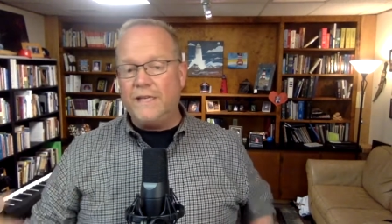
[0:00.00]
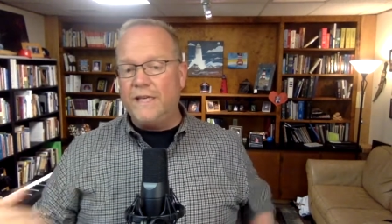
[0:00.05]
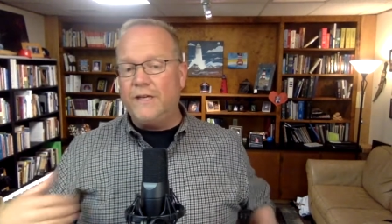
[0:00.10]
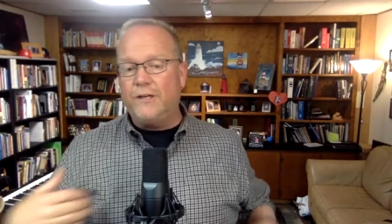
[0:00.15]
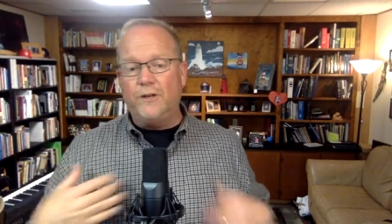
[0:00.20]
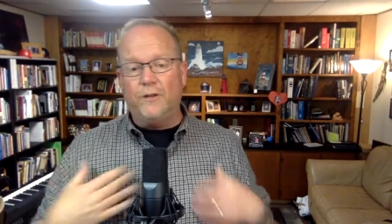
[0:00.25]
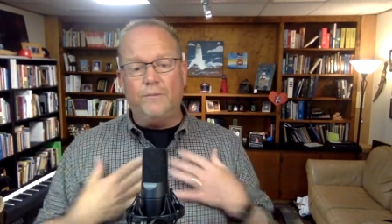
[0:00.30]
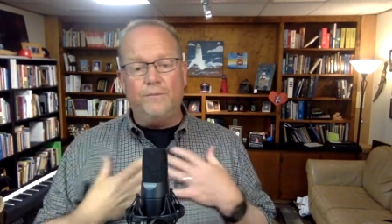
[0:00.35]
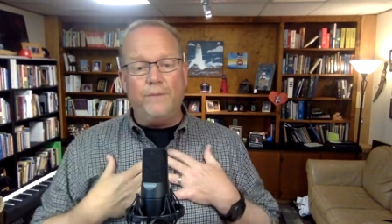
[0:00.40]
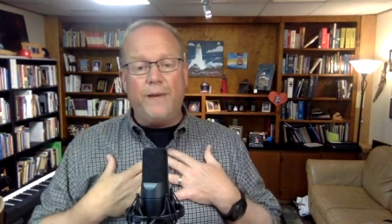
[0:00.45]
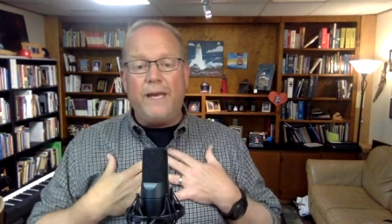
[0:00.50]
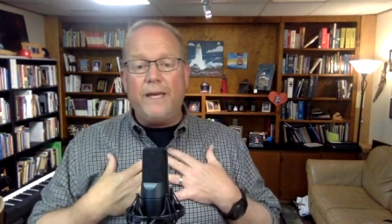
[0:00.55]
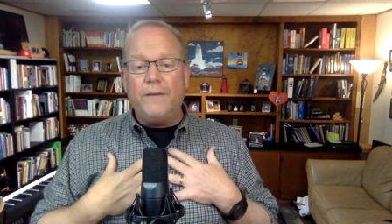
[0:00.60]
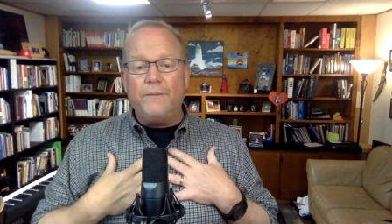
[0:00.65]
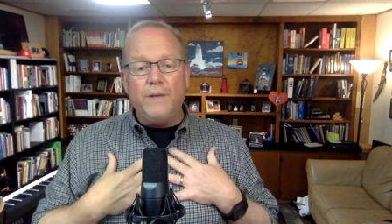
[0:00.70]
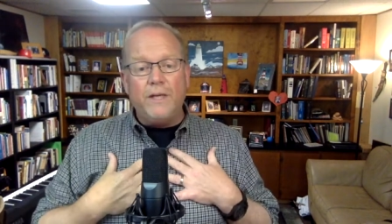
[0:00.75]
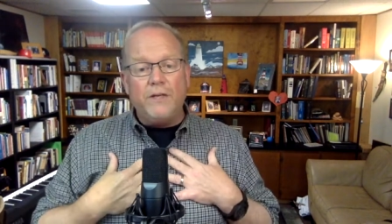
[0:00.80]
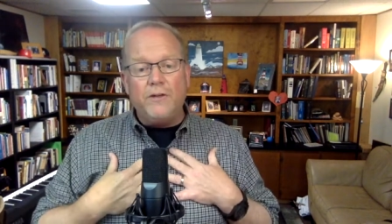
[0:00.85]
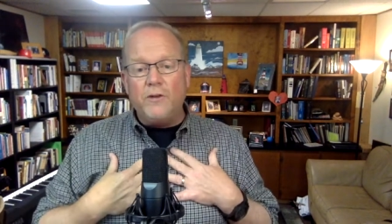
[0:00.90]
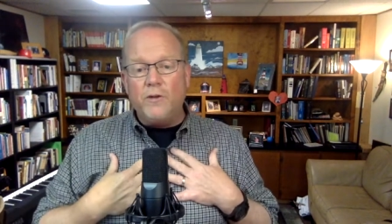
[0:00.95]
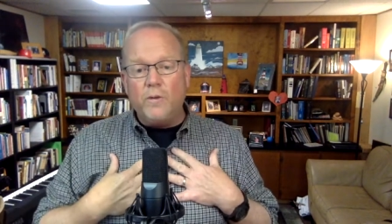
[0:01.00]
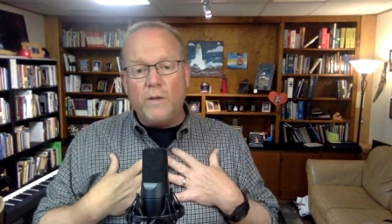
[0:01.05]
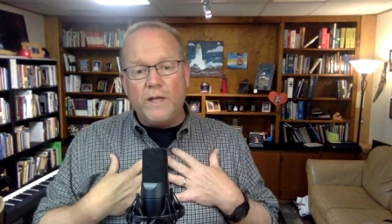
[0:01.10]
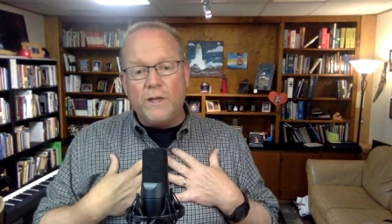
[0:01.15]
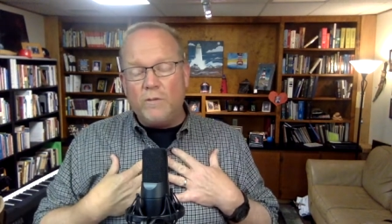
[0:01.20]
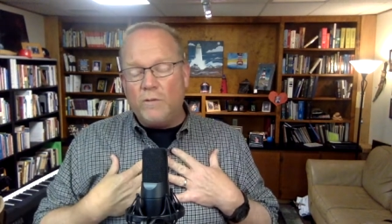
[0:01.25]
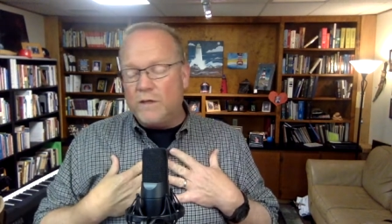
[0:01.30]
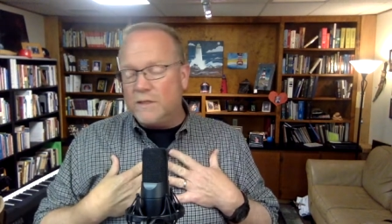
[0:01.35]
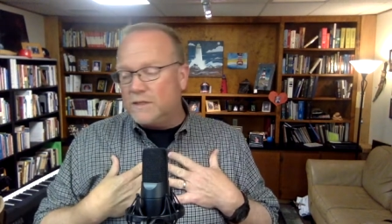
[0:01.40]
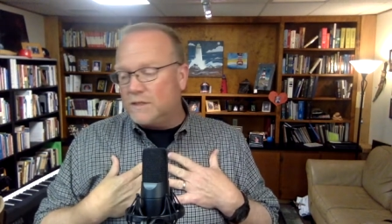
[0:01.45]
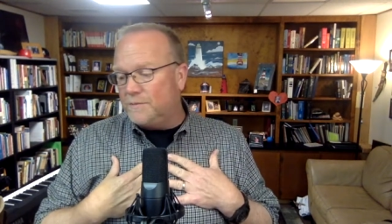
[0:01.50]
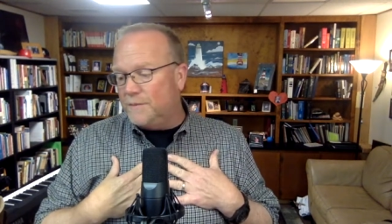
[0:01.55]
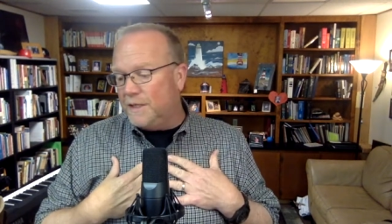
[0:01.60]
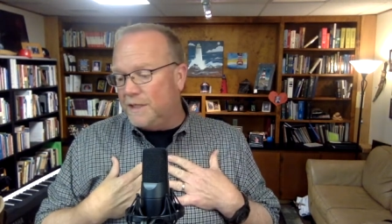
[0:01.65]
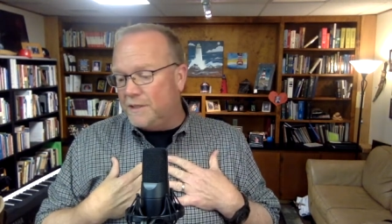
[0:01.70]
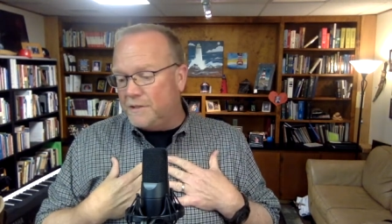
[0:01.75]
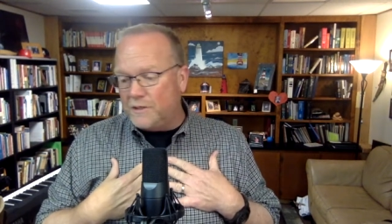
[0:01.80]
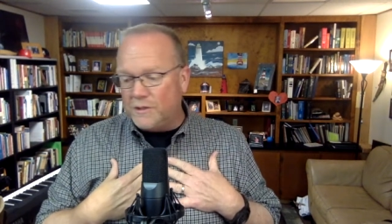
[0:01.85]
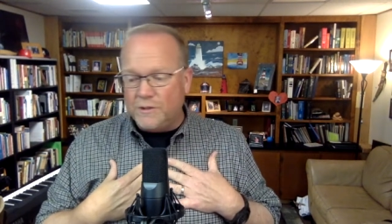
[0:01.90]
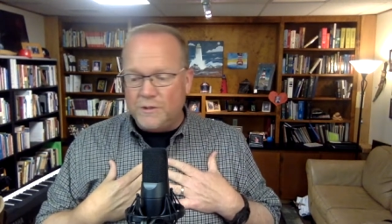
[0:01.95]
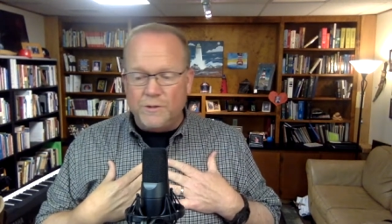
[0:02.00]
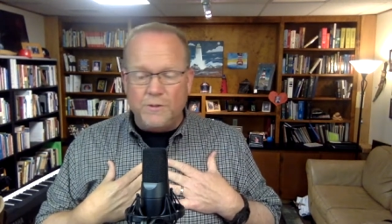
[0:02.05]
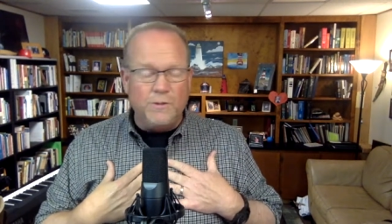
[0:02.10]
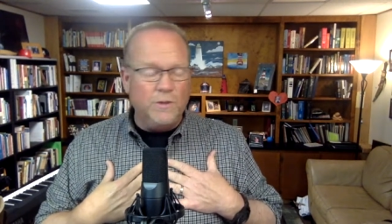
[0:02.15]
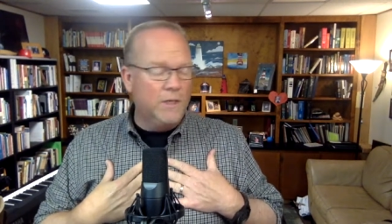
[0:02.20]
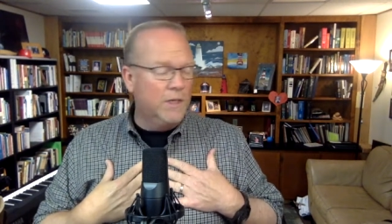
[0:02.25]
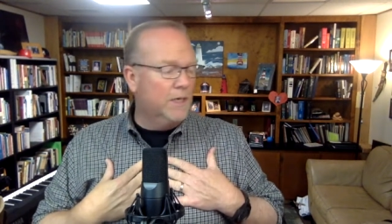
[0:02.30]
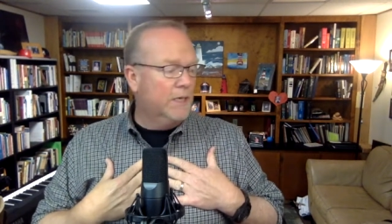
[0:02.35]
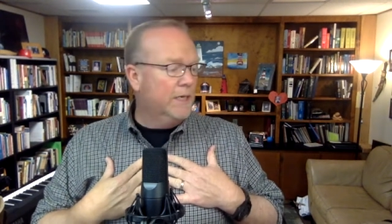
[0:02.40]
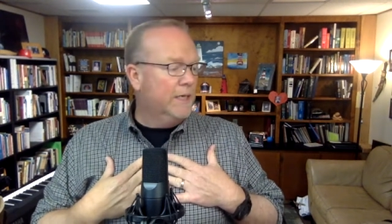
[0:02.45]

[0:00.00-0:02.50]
He could make me do what he wants me to do.